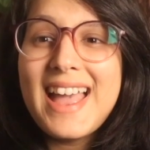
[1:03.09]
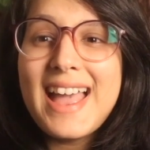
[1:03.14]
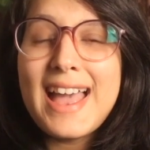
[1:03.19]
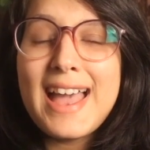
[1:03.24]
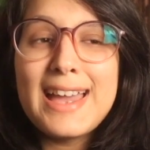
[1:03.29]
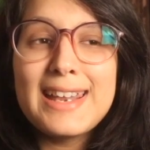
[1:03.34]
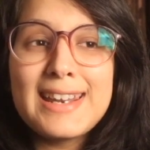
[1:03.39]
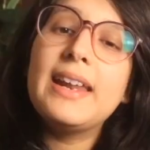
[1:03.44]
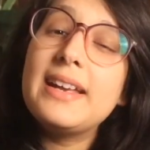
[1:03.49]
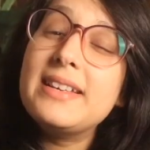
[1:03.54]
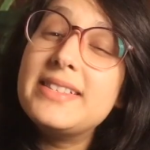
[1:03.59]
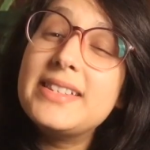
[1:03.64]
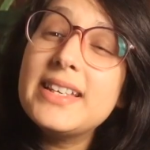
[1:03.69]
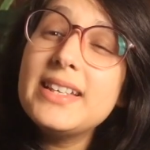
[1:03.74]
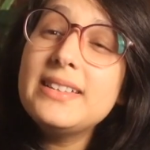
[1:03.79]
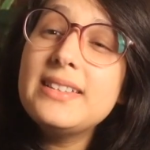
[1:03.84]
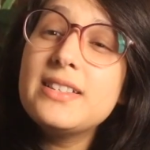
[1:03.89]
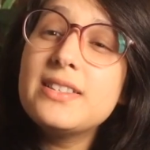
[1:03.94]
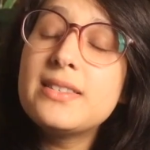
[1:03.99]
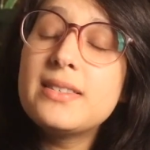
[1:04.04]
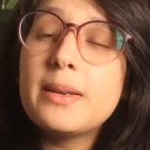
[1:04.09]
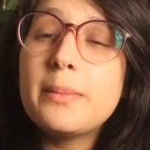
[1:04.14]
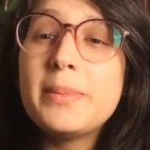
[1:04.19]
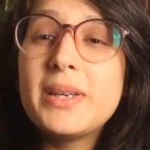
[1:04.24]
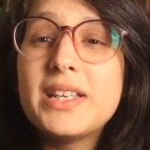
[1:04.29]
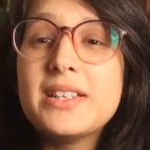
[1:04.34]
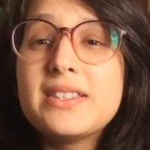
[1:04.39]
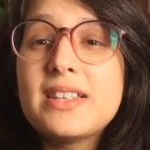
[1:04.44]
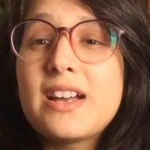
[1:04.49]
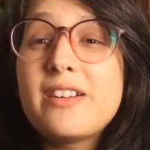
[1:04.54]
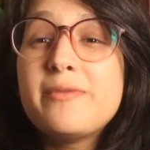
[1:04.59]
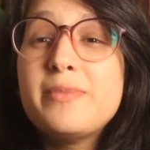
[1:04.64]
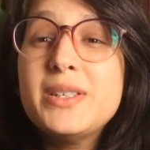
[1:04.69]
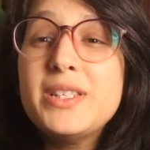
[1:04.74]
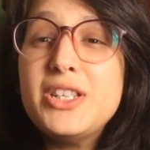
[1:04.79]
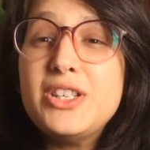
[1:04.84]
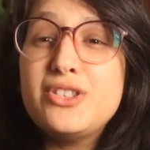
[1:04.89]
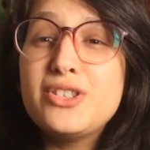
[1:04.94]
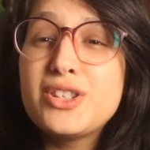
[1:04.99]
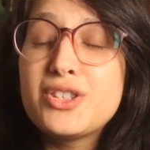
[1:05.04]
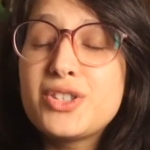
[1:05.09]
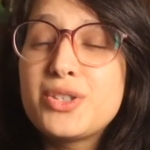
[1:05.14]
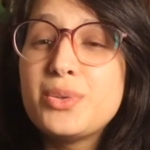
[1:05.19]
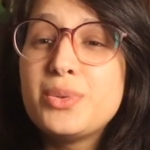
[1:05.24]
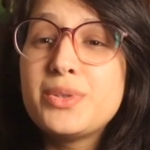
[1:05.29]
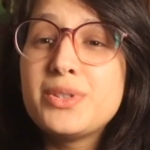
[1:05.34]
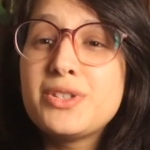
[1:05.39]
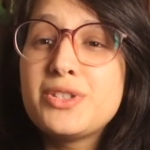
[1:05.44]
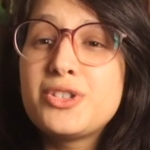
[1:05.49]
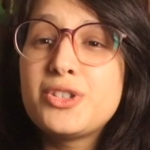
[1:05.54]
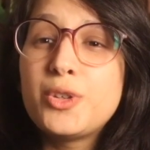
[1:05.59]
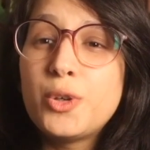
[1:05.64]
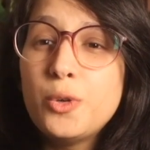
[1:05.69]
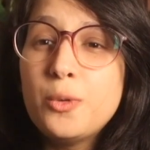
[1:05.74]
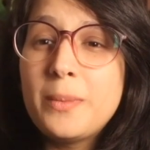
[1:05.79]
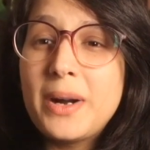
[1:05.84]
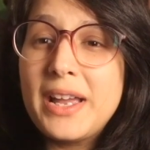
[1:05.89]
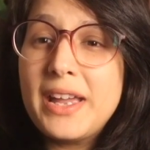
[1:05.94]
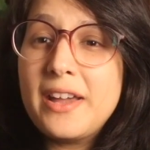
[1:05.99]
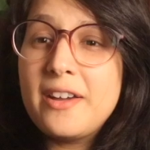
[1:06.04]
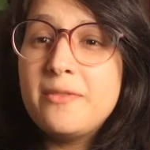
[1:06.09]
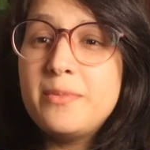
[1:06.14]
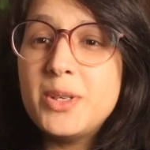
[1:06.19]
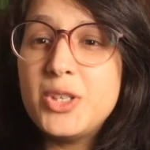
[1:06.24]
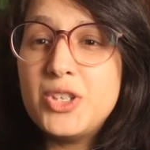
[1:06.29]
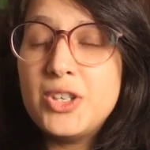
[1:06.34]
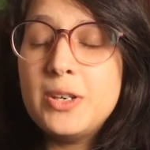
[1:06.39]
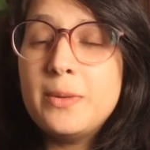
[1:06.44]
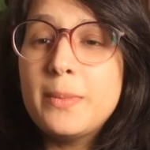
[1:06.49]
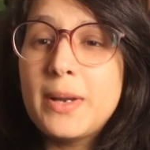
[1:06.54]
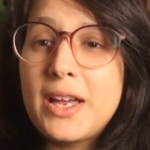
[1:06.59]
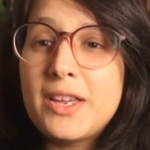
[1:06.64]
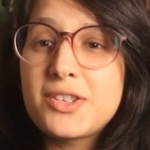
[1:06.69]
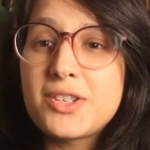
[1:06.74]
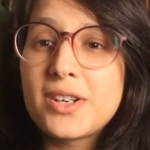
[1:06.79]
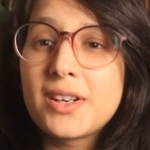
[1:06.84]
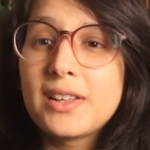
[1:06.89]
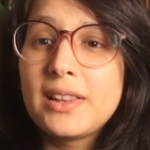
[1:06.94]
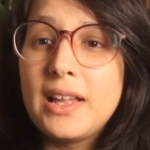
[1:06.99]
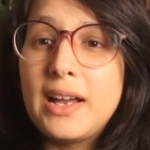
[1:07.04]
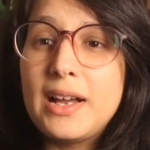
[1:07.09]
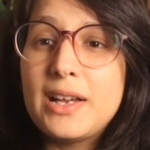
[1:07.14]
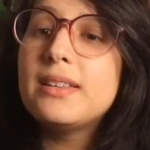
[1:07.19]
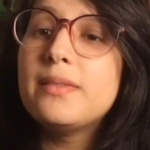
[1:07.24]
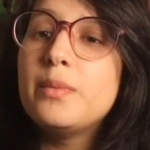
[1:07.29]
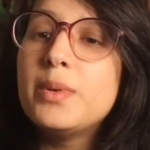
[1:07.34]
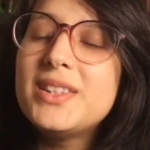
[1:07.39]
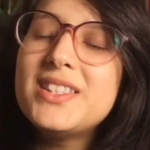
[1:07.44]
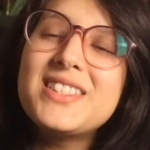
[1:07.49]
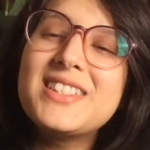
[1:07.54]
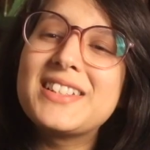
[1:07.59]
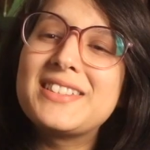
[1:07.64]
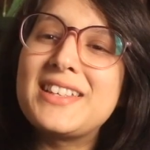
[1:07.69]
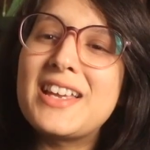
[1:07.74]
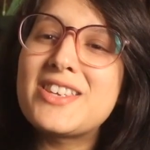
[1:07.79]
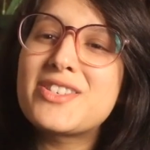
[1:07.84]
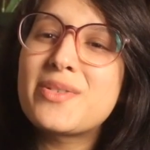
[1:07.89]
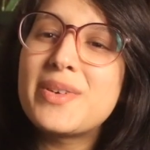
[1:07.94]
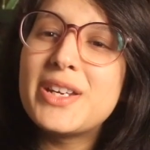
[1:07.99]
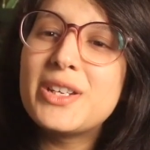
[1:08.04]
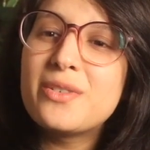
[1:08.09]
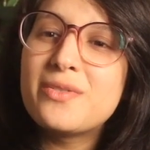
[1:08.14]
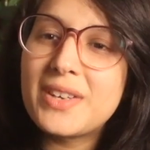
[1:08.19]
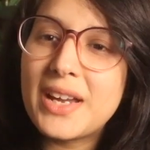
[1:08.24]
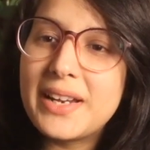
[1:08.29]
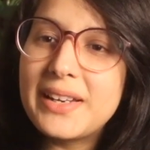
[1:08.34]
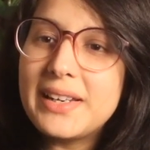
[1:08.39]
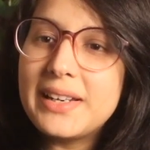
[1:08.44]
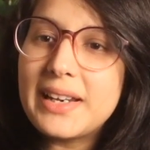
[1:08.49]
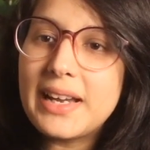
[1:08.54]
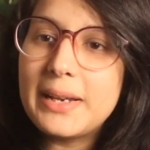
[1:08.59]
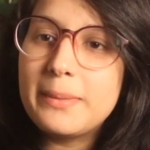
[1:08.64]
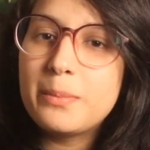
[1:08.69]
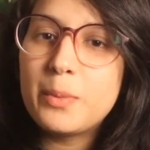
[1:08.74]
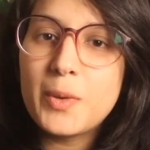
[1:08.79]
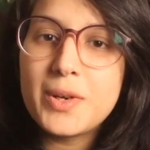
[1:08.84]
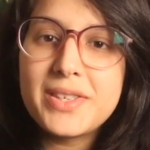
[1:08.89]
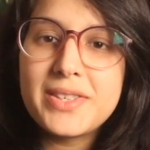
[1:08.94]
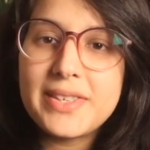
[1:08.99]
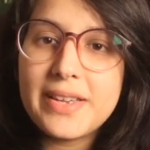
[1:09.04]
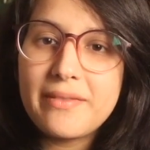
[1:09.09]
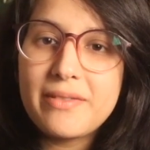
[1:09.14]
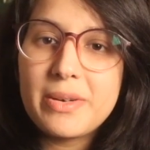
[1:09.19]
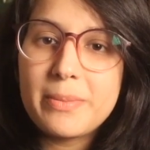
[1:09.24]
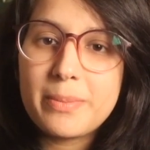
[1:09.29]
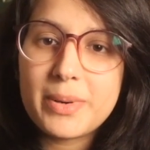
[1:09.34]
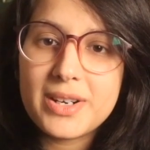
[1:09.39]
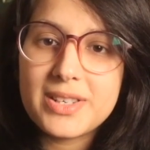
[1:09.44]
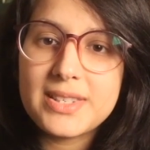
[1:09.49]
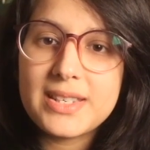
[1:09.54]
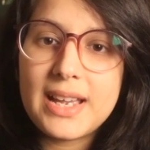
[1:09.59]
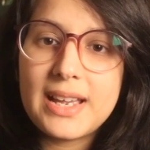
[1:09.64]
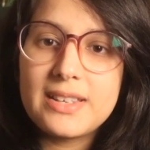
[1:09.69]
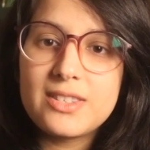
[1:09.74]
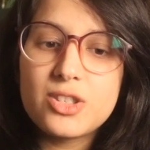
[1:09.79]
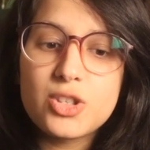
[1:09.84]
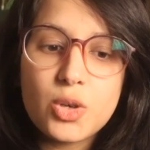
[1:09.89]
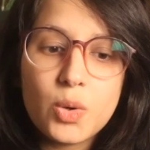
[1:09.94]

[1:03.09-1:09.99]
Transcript: And I say this because I've been teaching students through my FPGEE master class with a success rate of 99.7%.